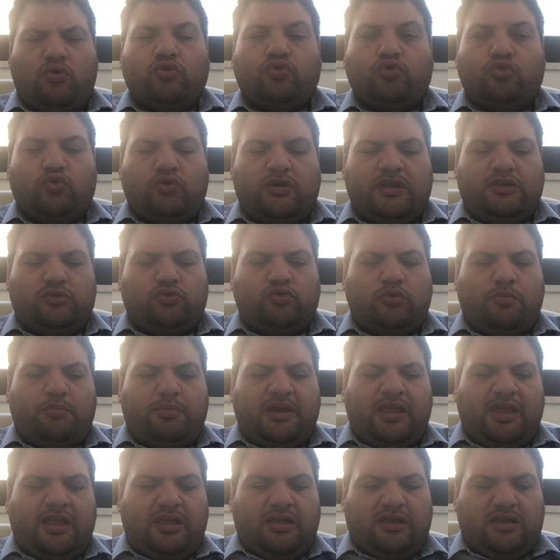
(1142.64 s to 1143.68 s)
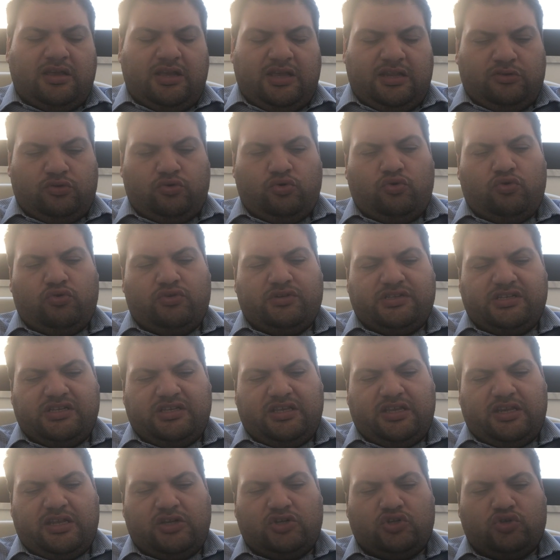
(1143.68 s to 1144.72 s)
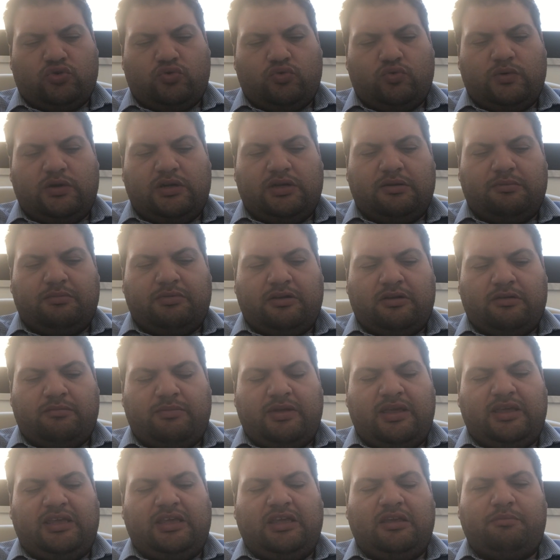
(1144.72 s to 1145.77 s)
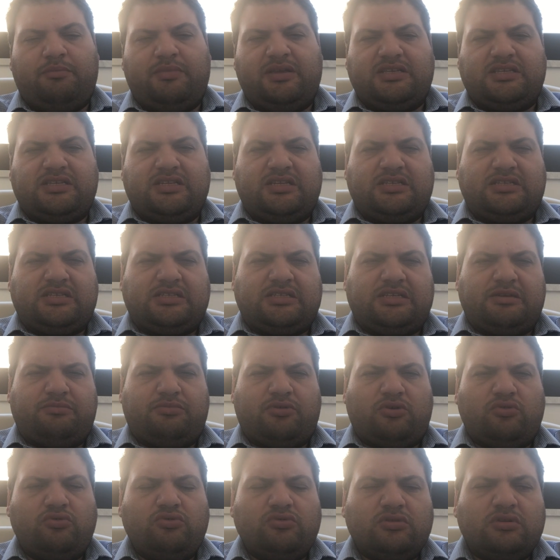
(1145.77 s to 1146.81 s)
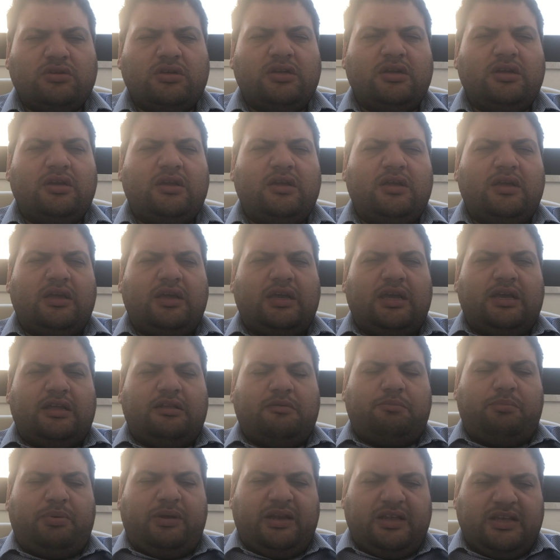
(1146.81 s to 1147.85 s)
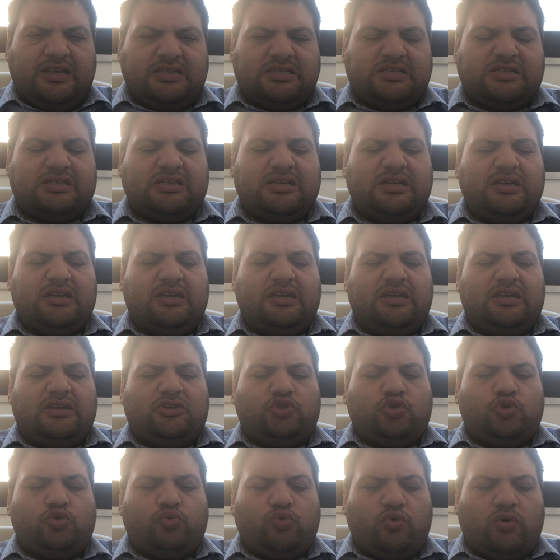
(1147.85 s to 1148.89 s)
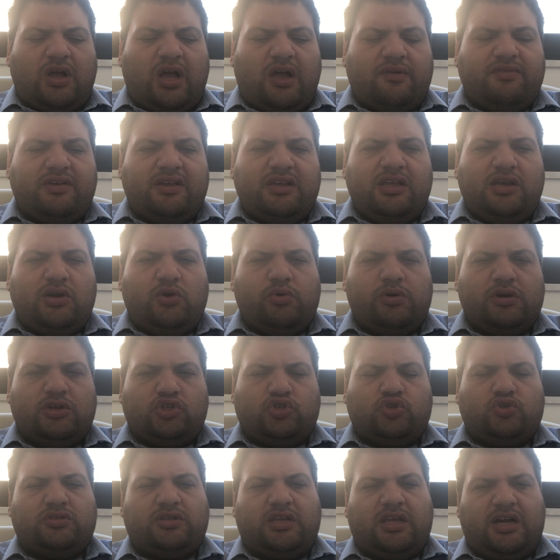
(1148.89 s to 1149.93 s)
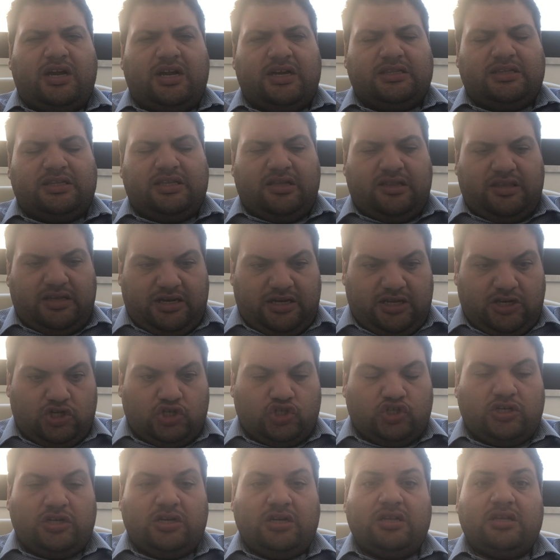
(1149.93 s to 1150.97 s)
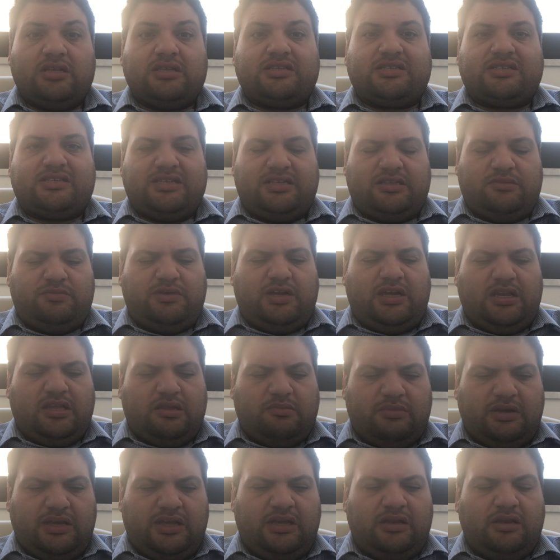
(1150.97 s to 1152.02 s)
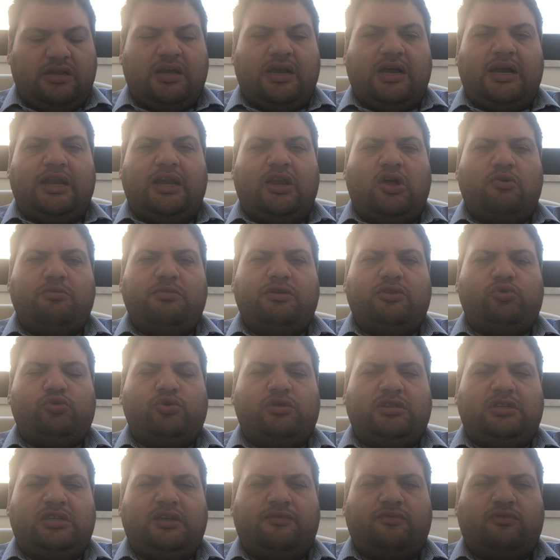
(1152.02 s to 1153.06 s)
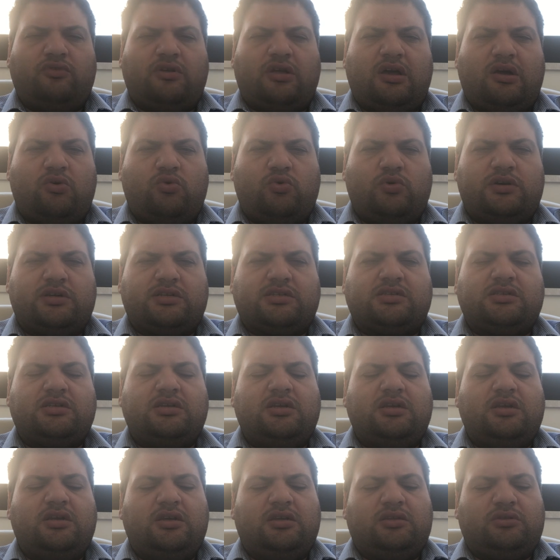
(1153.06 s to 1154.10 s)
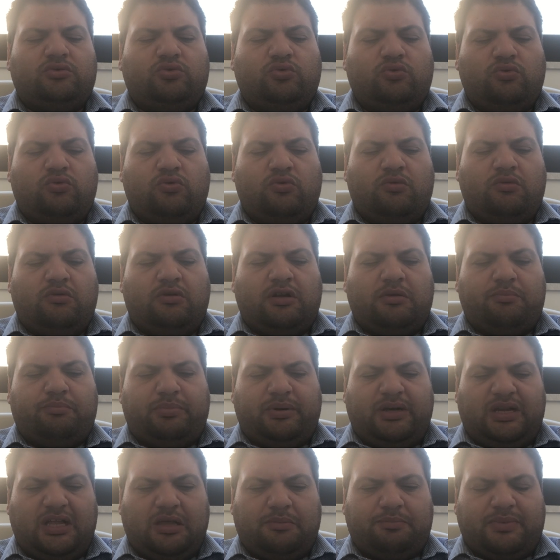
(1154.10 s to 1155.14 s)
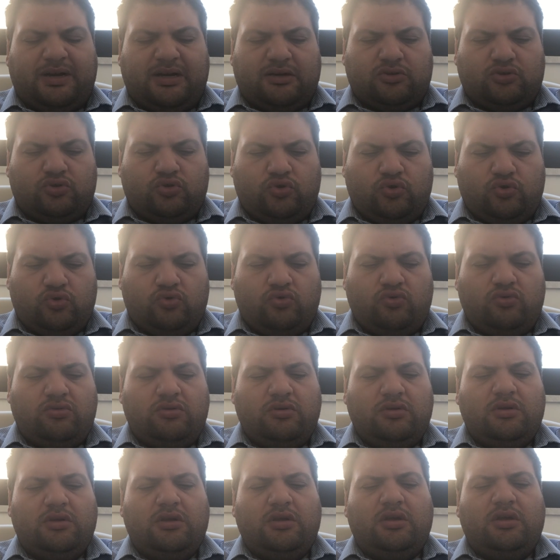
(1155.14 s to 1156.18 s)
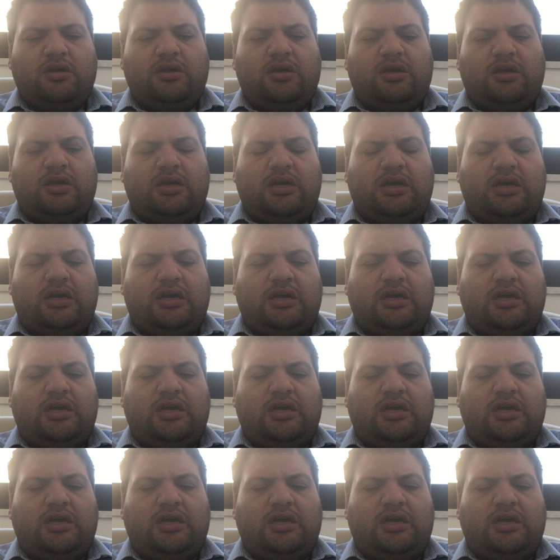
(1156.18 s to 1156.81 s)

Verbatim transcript: what you need to bring into consideration when making businesses abroad. And please, should you have any questions regarding the lecture, send me an email. Allow me 24 hours to reply back to you. Uh,